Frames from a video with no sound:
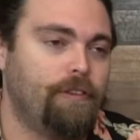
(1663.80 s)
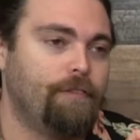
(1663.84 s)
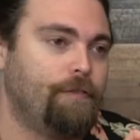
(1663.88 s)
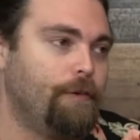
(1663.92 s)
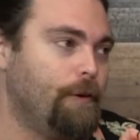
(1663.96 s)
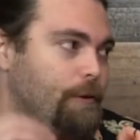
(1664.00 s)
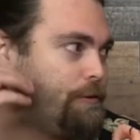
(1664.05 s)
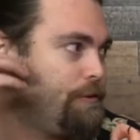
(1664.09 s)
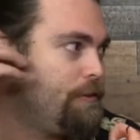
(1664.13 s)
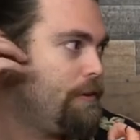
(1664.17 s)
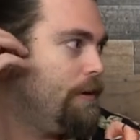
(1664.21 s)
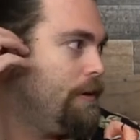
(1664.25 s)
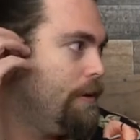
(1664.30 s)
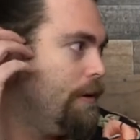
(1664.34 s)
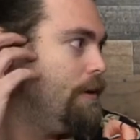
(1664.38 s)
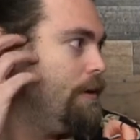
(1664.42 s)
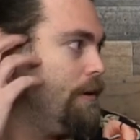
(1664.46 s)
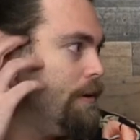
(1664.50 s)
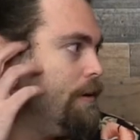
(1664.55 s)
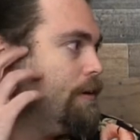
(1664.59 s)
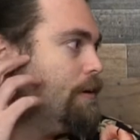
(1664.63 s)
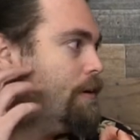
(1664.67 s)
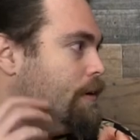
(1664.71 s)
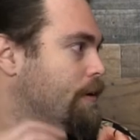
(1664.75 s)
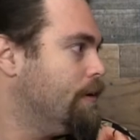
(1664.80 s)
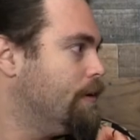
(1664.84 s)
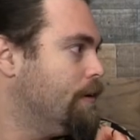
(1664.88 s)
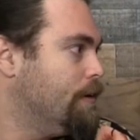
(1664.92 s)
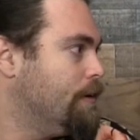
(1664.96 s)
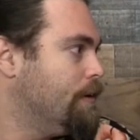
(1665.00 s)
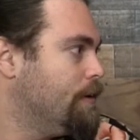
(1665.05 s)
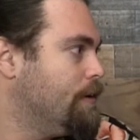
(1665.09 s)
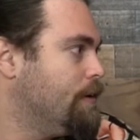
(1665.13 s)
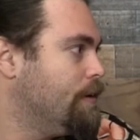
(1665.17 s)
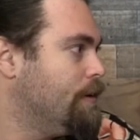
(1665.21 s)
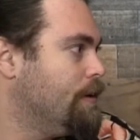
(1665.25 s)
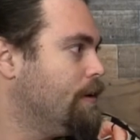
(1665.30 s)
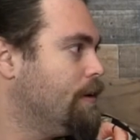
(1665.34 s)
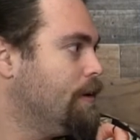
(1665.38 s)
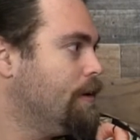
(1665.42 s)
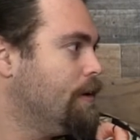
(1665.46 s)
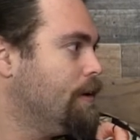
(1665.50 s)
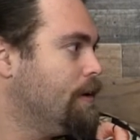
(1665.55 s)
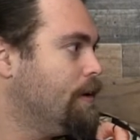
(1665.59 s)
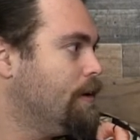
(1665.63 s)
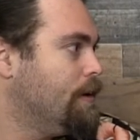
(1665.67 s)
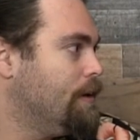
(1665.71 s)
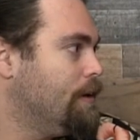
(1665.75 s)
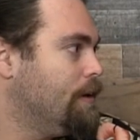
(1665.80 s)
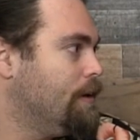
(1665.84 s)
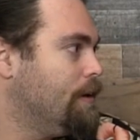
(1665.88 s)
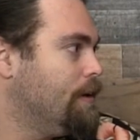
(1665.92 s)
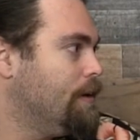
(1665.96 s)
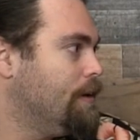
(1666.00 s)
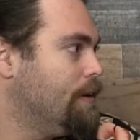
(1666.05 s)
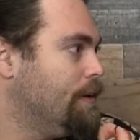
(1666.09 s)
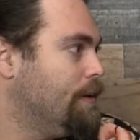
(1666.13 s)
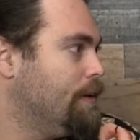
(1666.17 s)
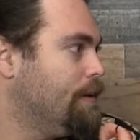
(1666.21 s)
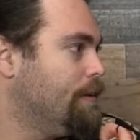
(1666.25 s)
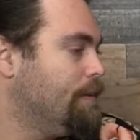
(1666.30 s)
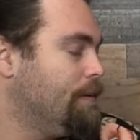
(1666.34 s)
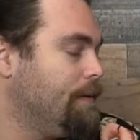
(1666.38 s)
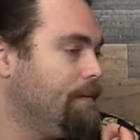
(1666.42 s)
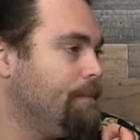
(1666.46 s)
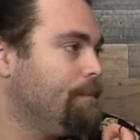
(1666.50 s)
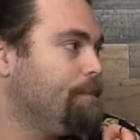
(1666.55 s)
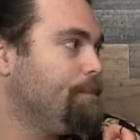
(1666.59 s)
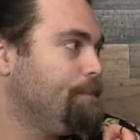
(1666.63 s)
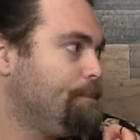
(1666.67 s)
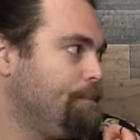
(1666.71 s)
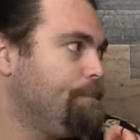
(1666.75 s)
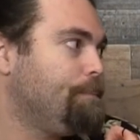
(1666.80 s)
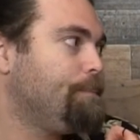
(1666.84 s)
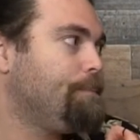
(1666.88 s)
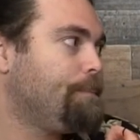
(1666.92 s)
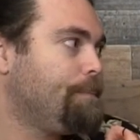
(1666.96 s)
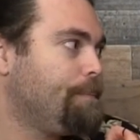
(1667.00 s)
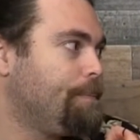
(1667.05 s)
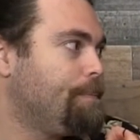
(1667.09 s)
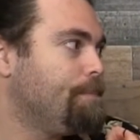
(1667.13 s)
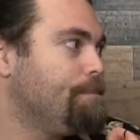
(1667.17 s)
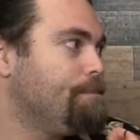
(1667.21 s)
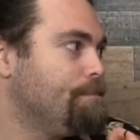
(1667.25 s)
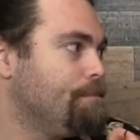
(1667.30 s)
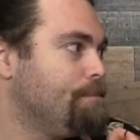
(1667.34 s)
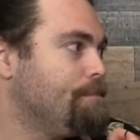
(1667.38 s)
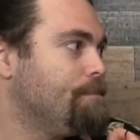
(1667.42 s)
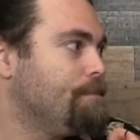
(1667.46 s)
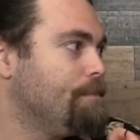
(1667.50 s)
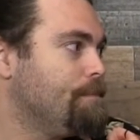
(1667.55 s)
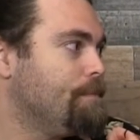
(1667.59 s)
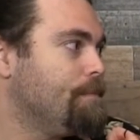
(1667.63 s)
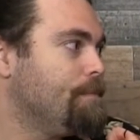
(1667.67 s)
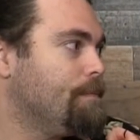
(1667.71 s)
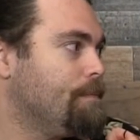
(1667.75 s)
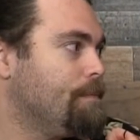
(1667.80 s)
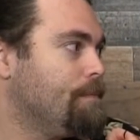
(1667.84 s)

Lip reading: No words are spoken by the person on screen.